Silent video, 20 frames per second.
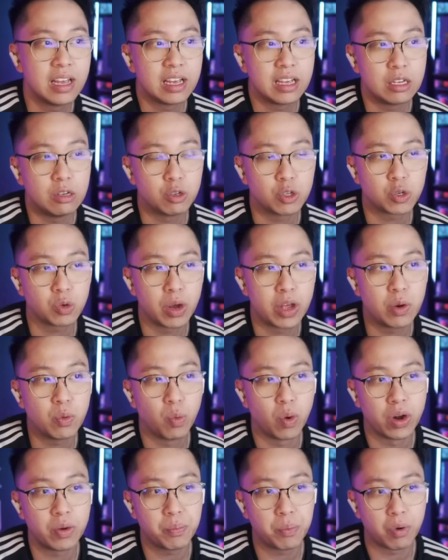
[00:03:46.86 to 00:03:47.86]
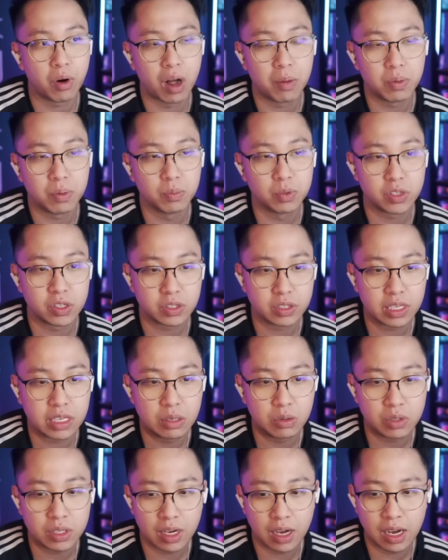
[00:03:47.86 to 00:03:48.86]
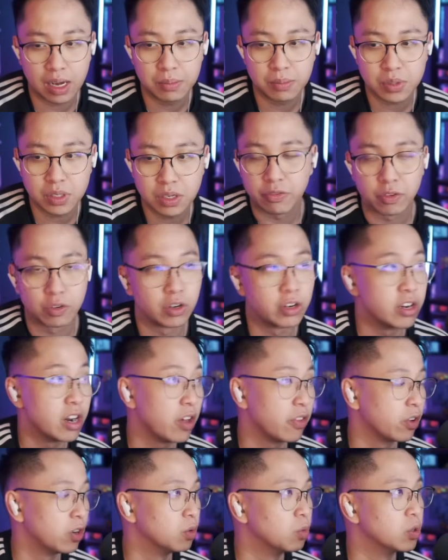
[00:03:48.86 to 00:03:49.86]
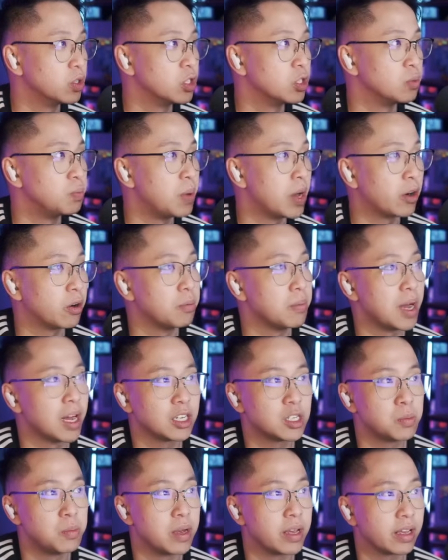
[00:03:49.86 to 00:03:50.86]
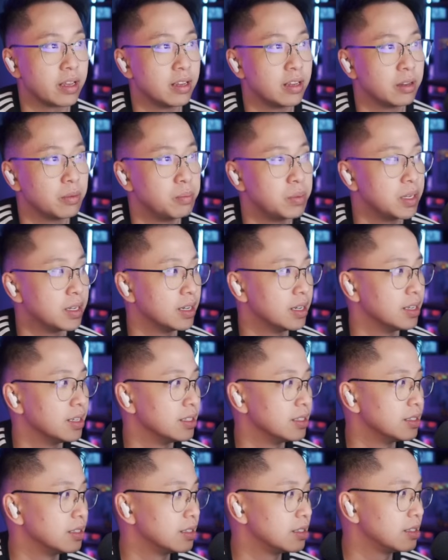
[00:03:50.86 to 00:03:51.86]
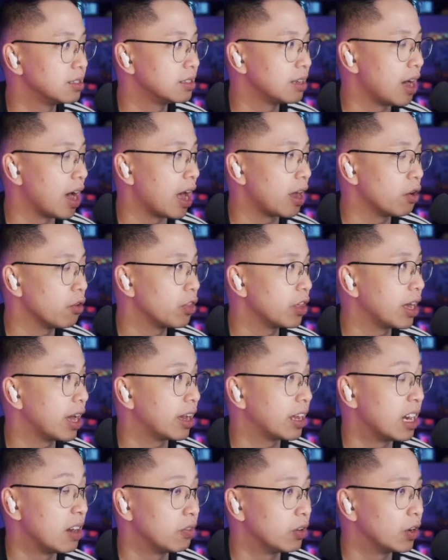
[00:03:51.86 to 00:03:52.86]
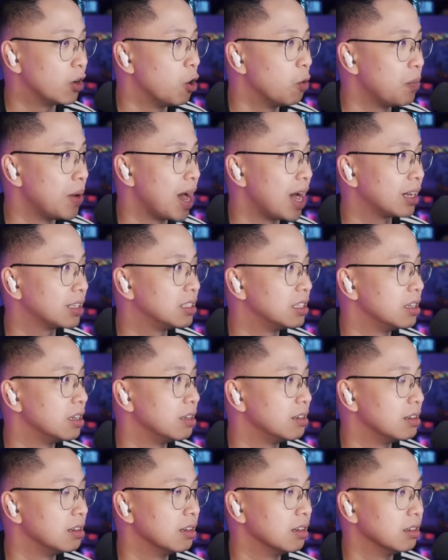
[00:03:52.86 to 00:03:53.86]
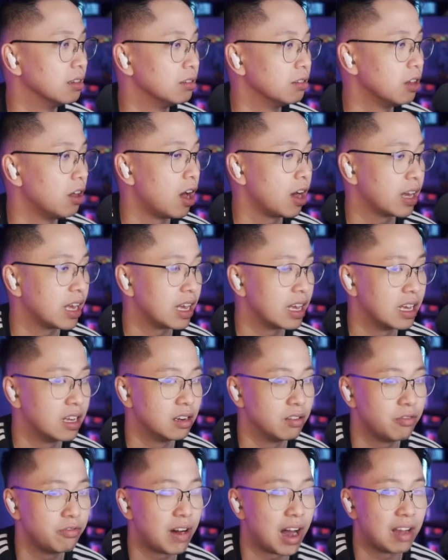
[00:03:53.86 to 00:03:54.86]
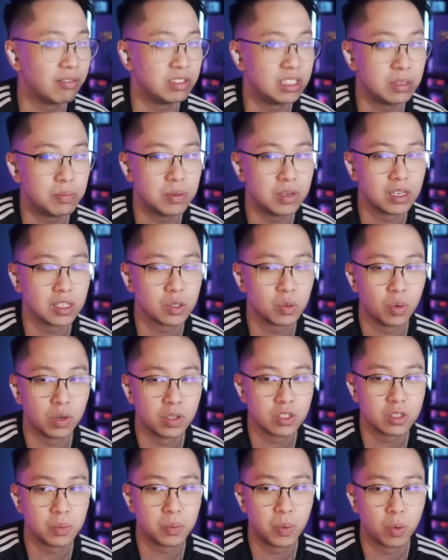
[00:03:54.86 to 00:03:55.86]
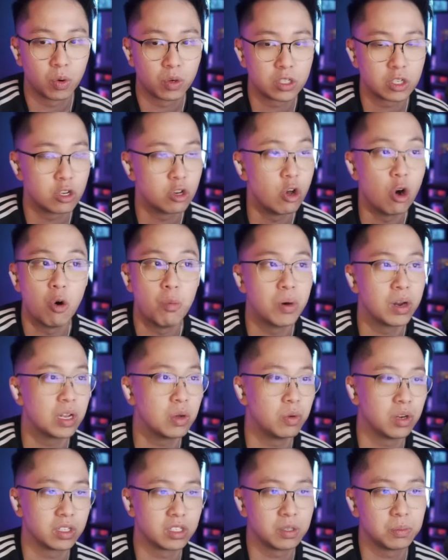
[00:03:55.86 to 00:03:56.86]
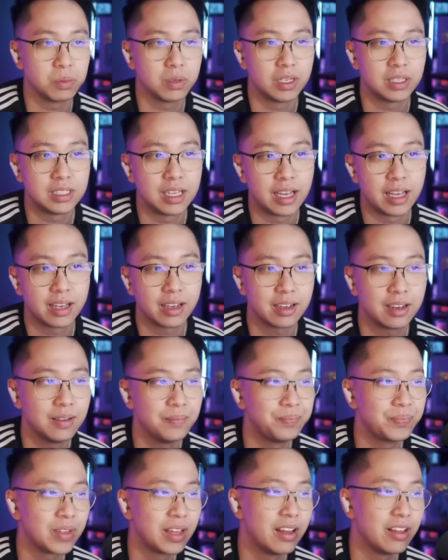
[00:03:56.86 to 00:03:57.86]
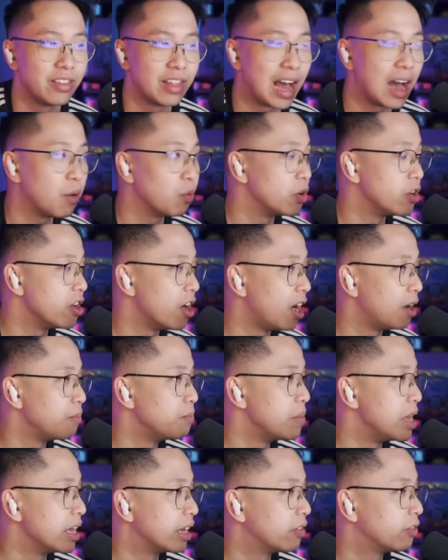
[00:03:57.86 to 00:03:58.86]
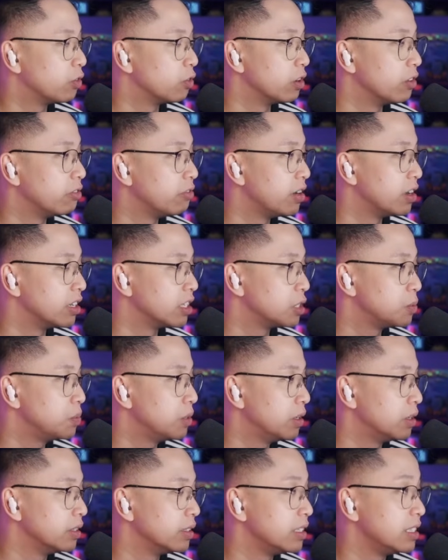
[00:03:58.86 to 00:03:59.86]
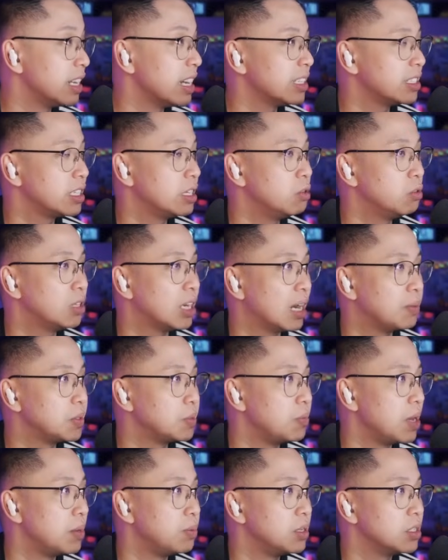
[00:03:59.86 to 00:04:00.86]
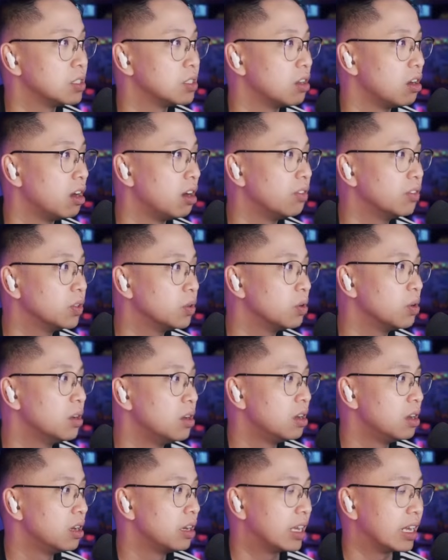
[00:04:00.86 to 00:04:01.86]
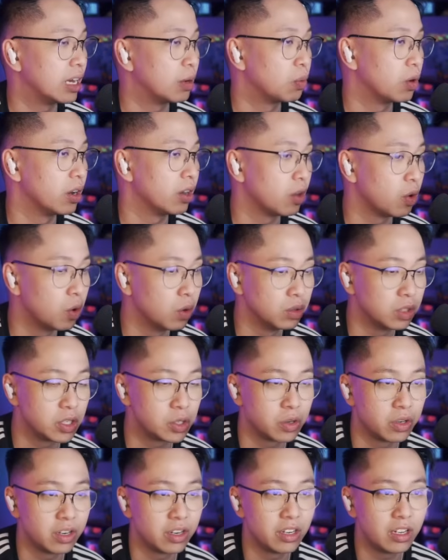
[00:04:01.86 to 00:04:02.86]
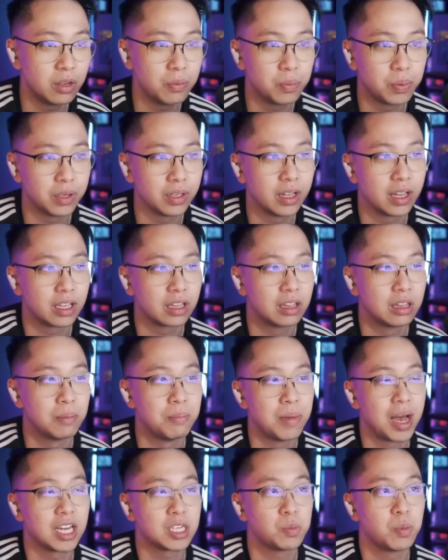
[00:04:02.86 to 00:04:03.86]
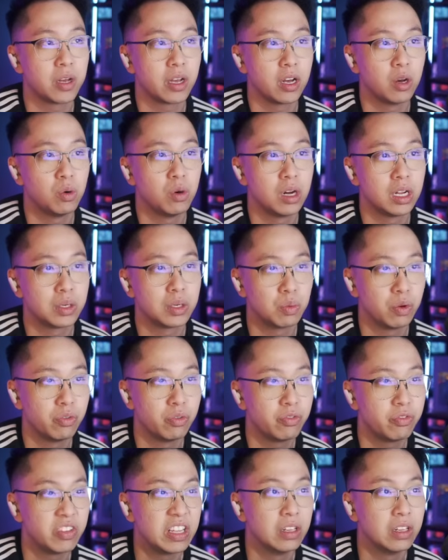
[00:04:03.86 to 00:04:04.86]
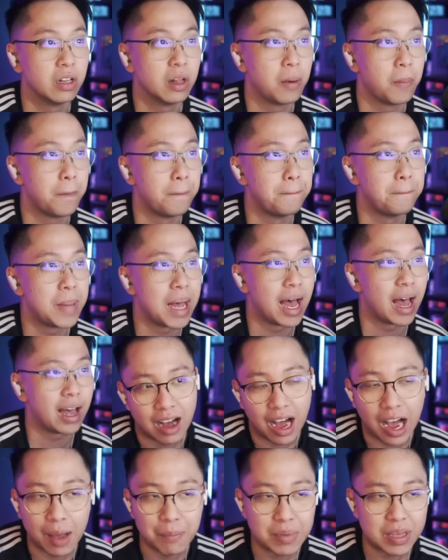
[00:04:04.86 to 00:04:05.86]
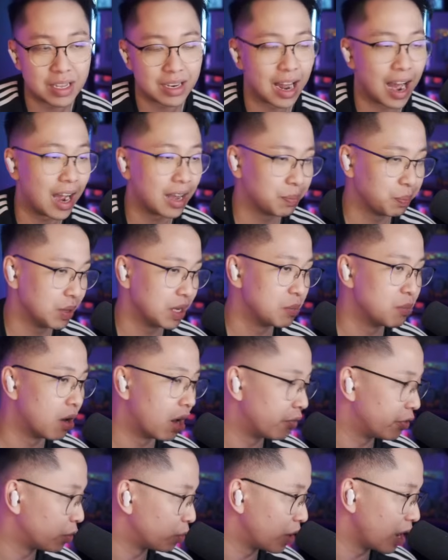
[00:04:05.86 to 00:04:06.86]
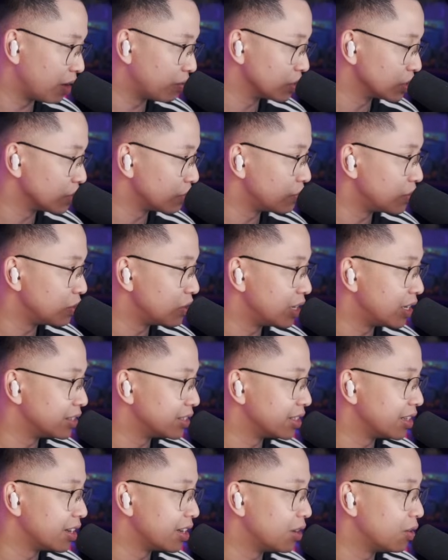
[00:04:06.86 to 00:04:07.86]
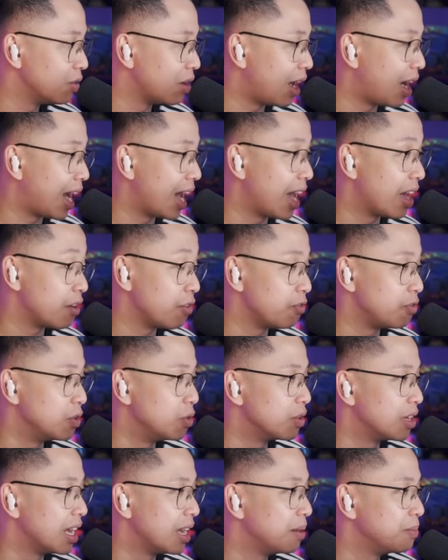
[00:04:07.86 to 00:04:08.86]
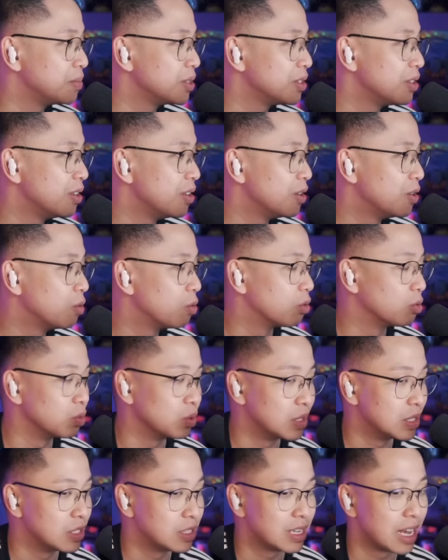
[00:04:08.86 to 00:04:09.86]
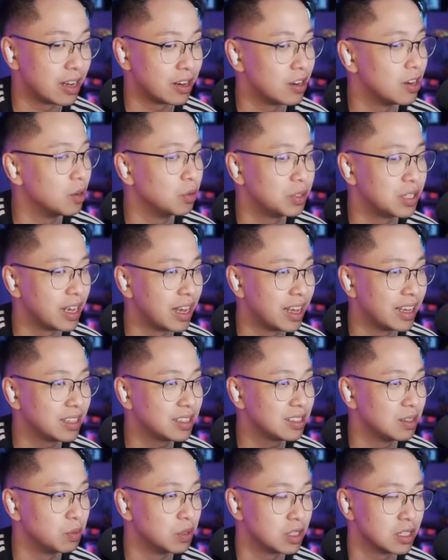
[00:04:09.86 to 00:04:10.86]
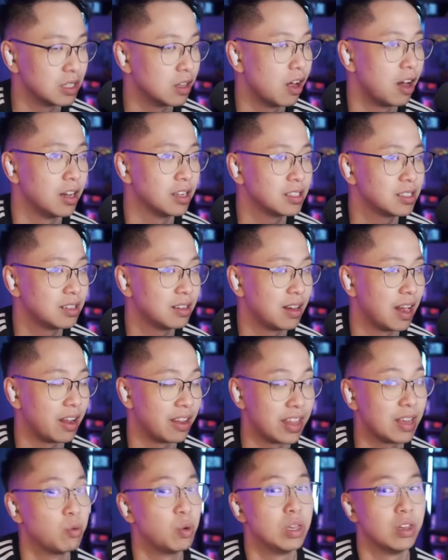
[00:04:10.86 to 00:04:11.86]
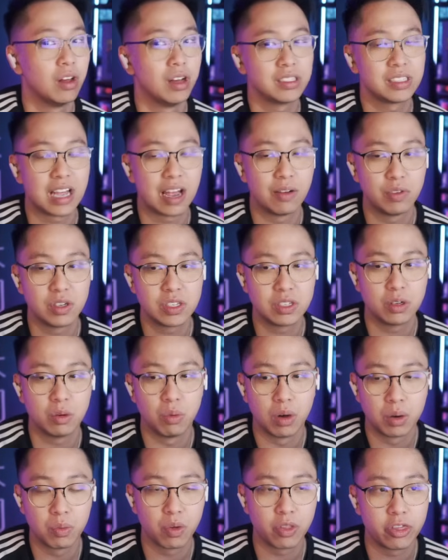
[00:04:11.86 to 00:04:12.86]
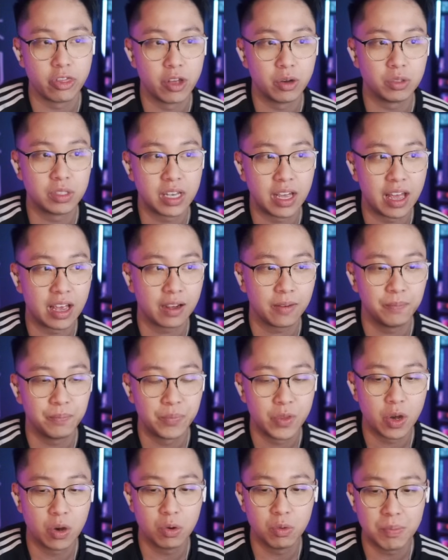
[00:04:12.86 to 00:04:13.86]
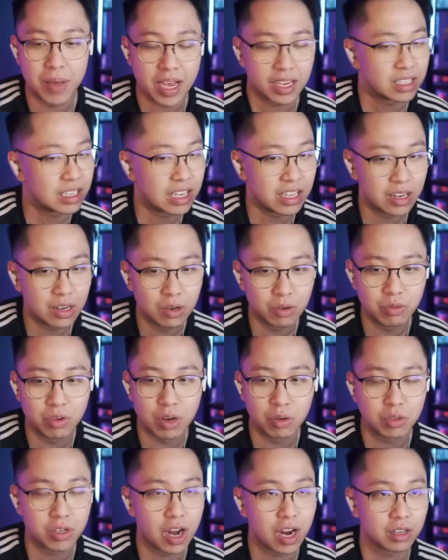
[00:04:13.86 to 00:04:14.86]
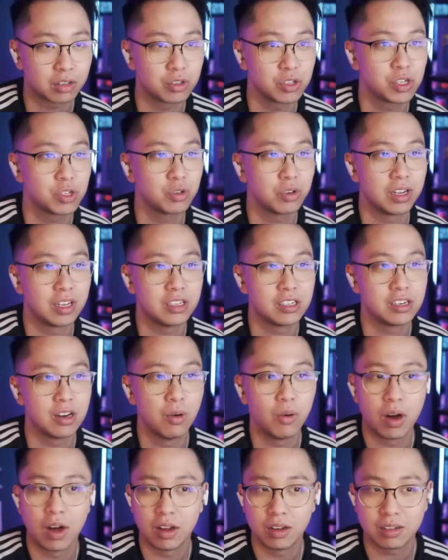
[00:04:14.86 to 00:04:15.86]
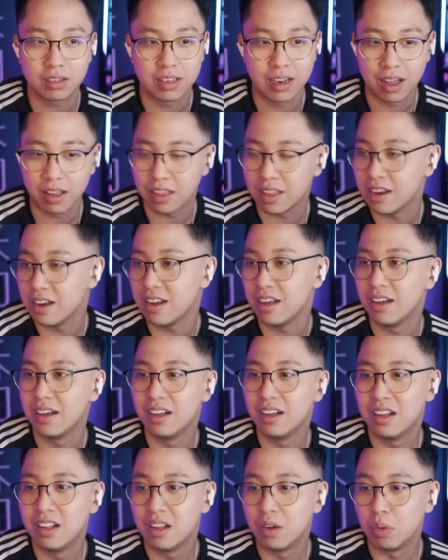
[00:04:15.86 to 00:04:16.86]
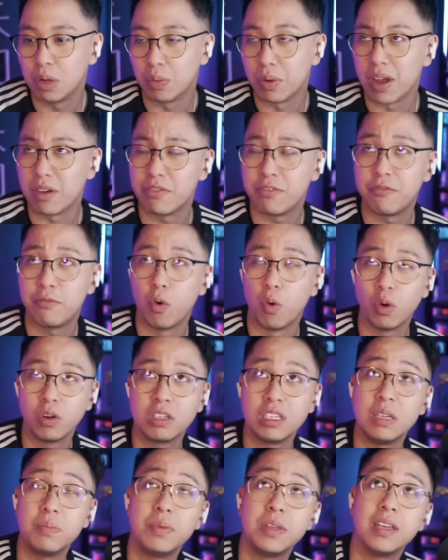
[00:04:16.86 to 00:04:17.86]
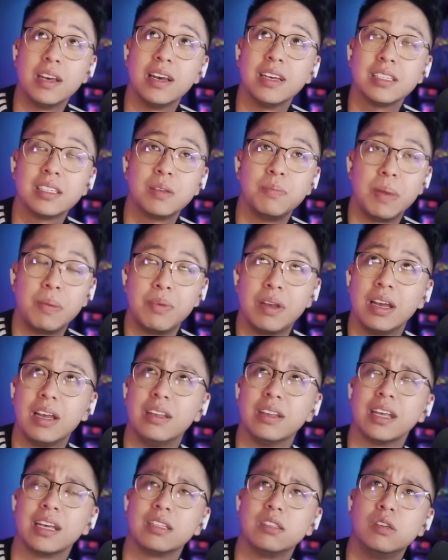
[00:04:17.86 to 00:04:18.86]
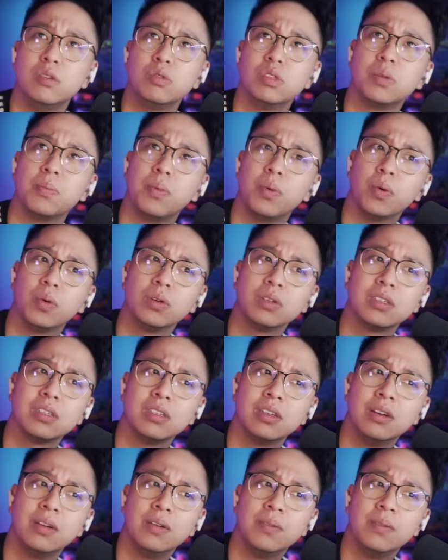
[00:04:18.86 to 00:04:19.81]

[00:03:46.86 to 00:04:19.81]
You trade one problem, which is Q times, for another, which is better matchmaking, because I don't think I can ever go back to locking in 5 DPS, 1 supports. Nobody wants to play tank. That would not make for a fun experience. Yes, Q times may be solved, getting rid of the Holy Trinity, but like the matchmaking quality will feel bad. I mean, I played Marvel Rivals a few days ago. I had a few games where we just had no tanks and we just lost. I think we lost every single one with no tank, no Magneto, no Doctor Strange, no Hulk, nothing. We ran 4 DPS, maybe, and like 2 supports.